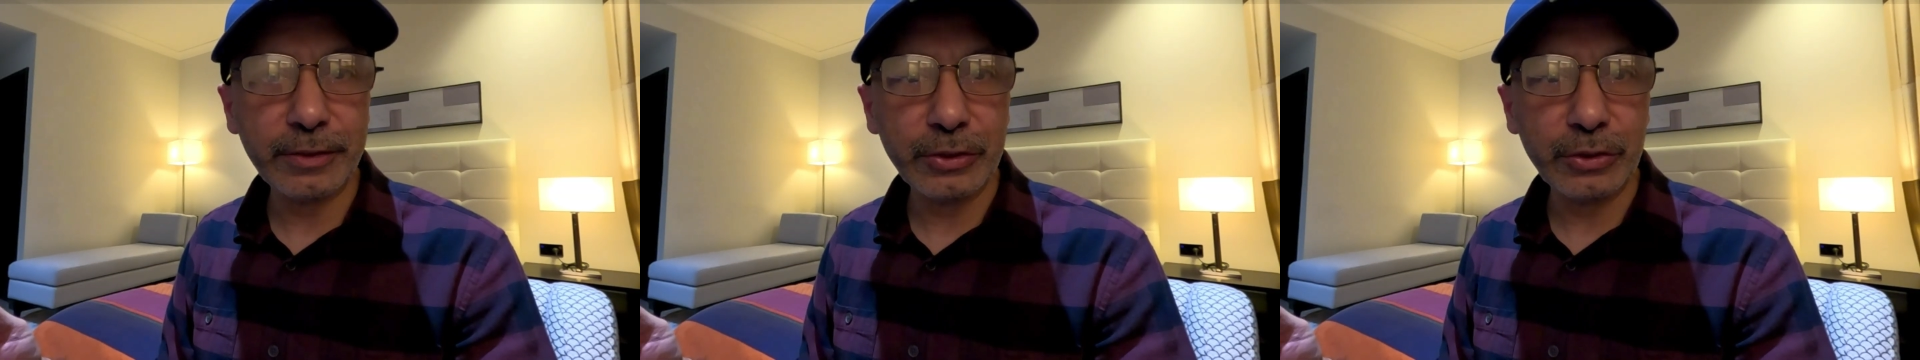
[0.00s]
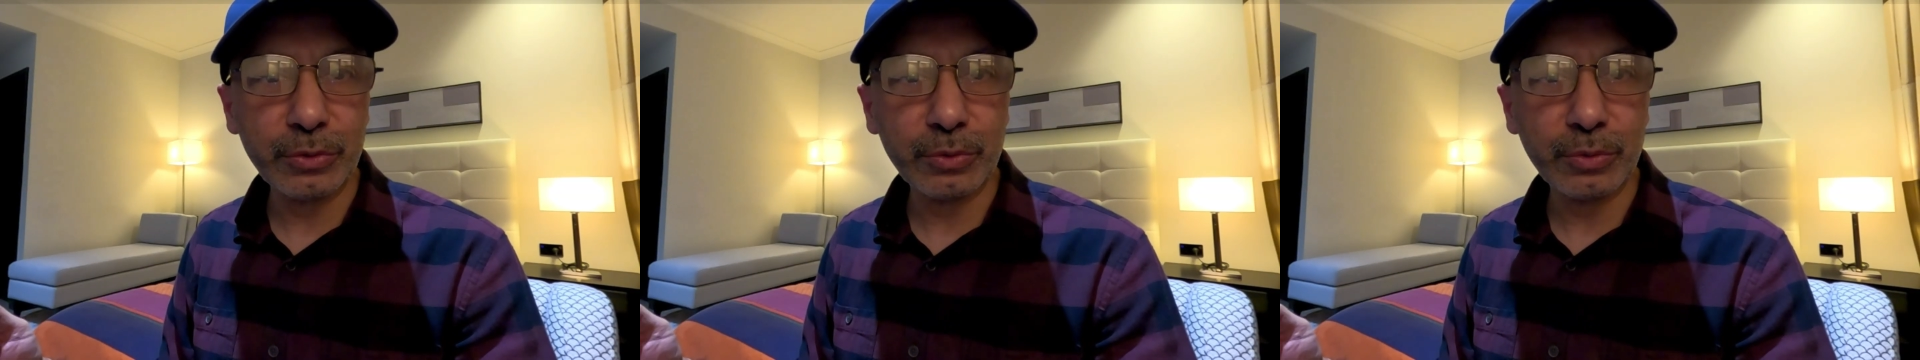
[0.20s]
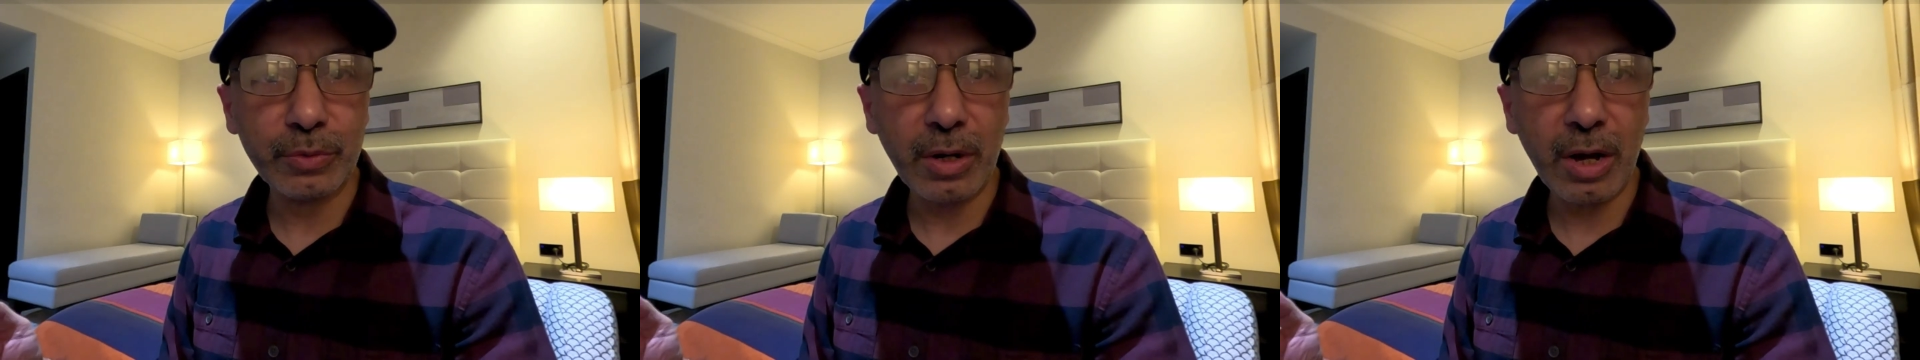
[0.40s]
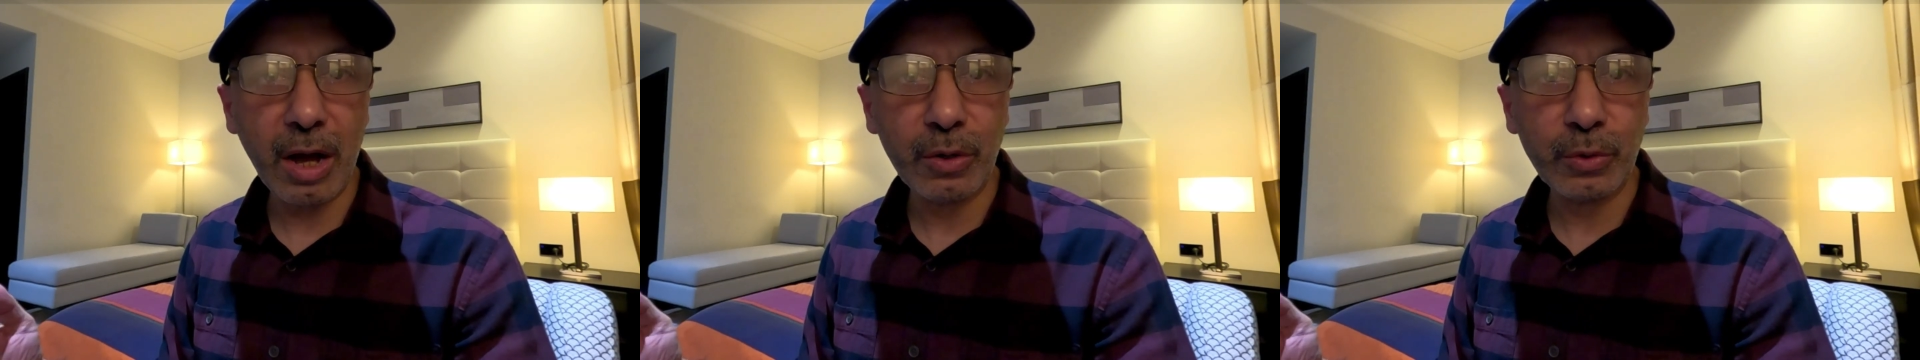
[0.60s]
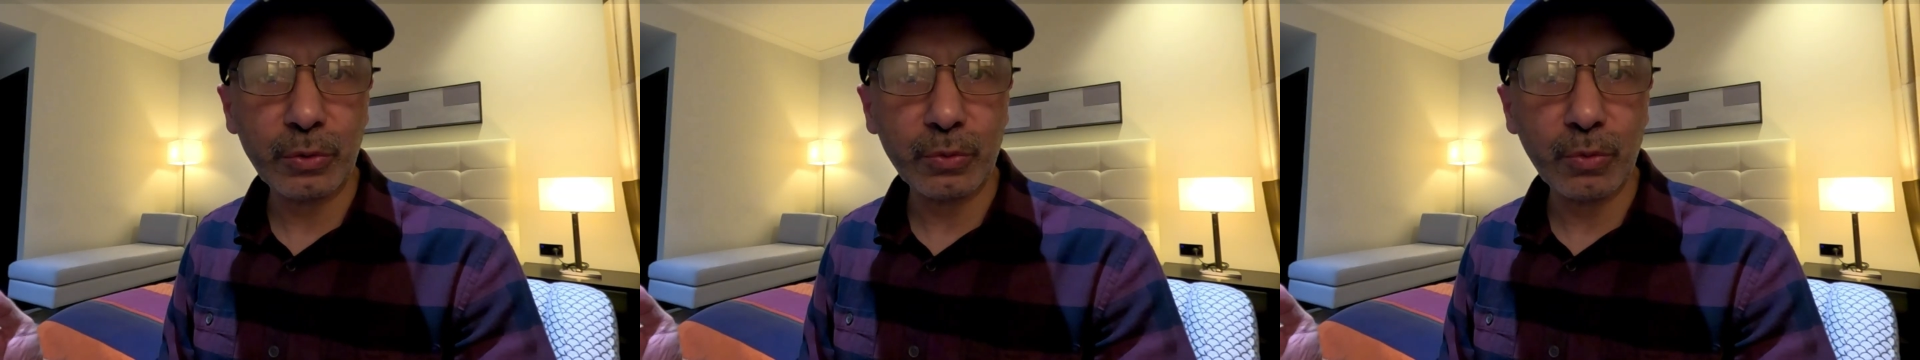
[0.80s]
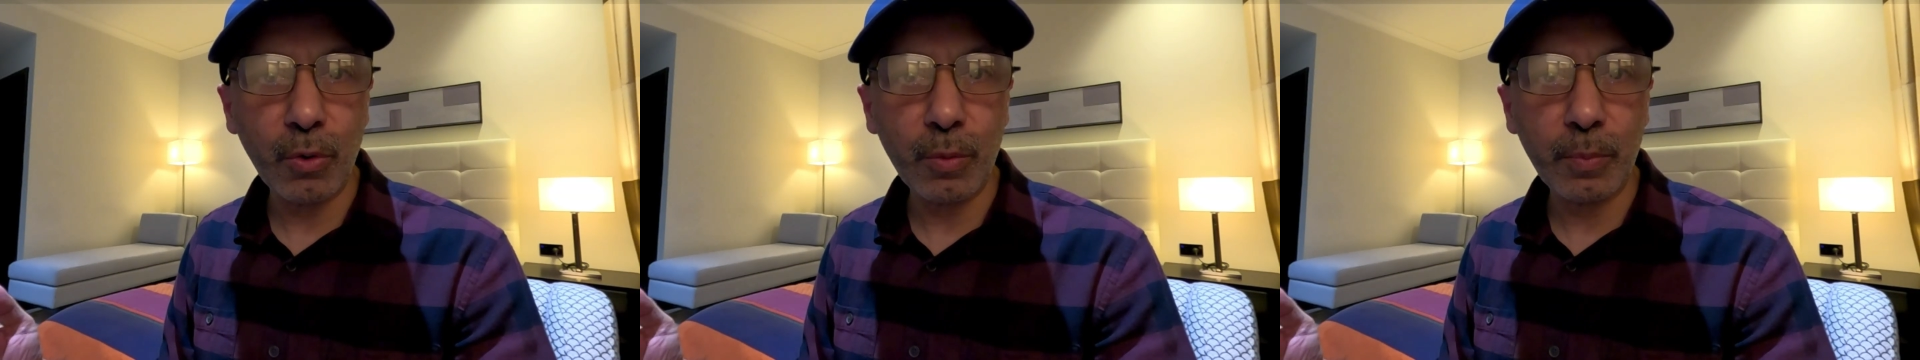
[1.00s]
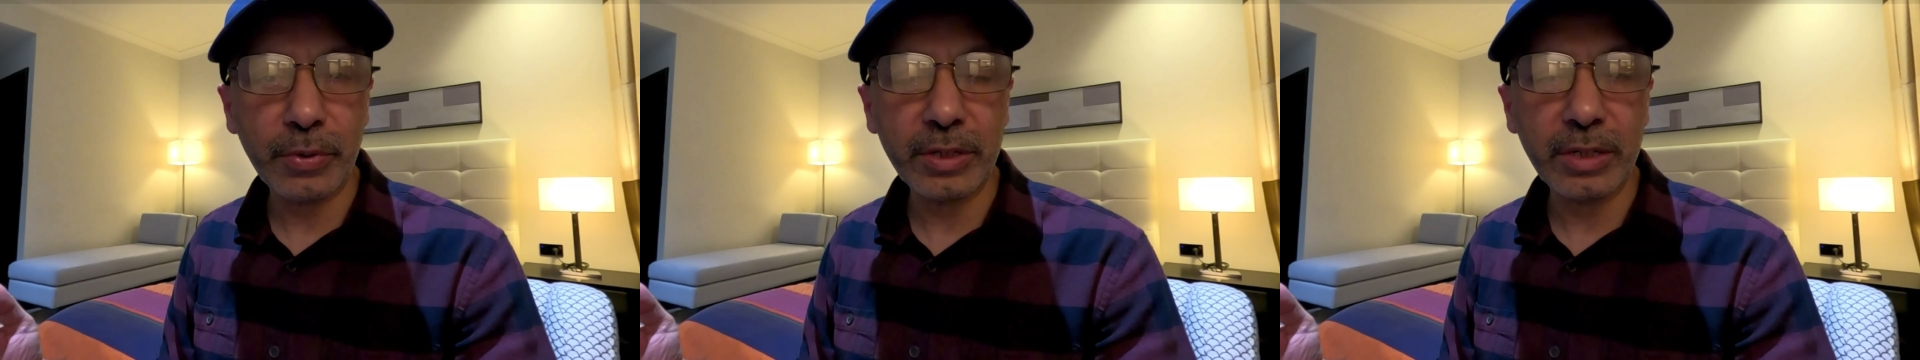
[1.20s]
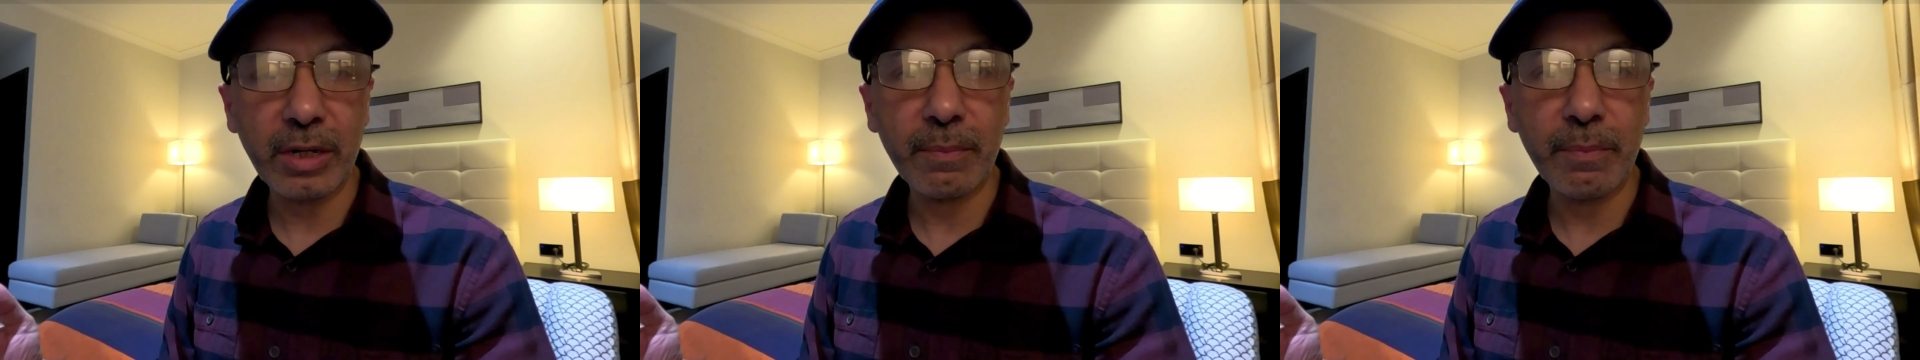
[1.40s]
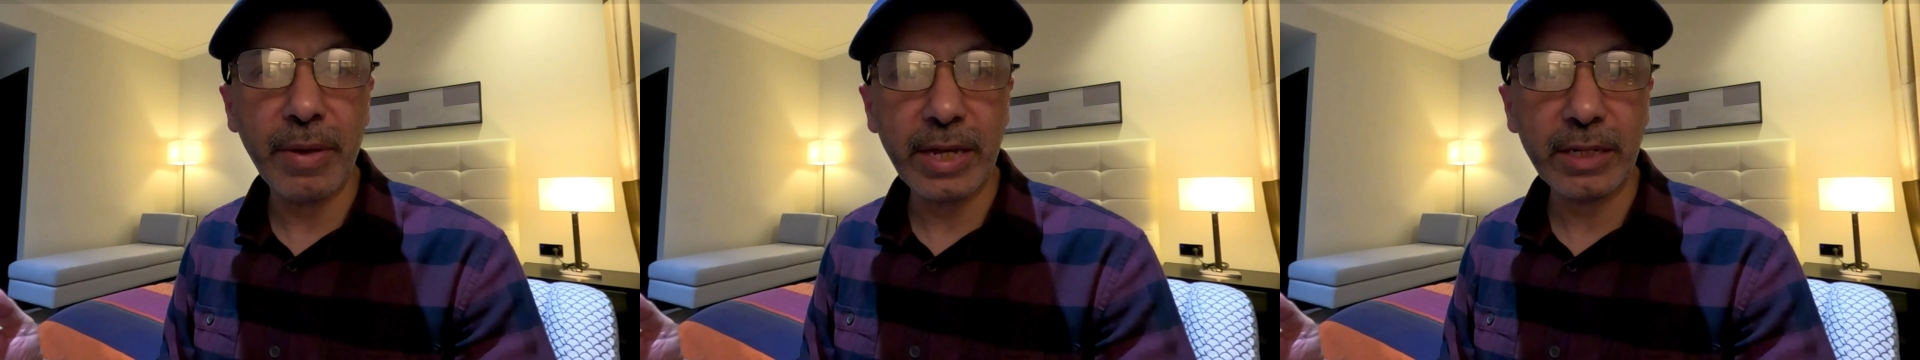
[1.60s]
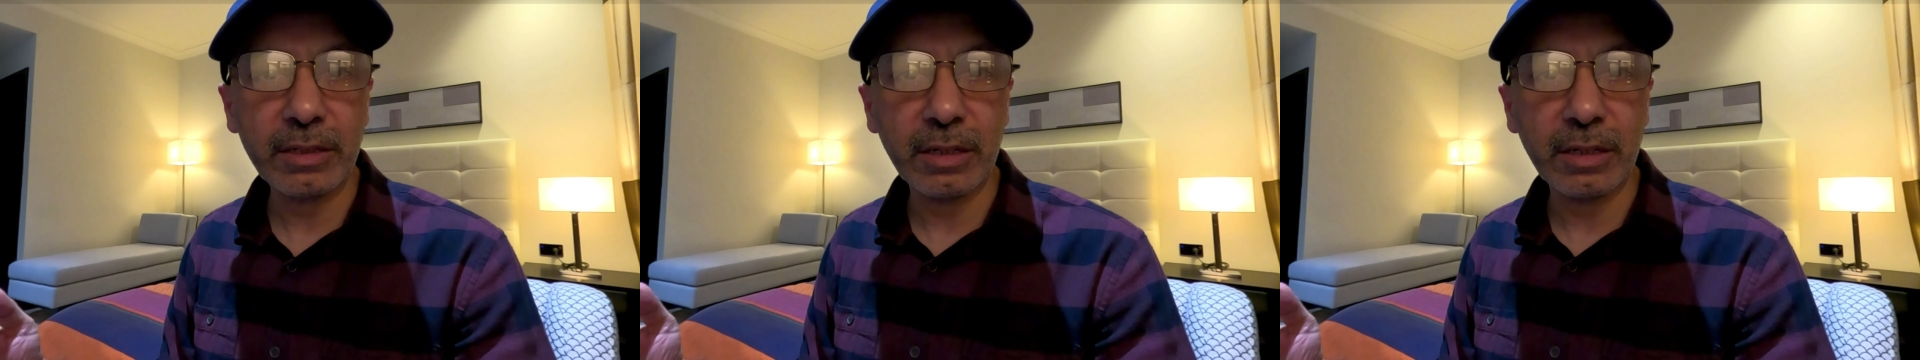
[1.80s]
you how to open a bank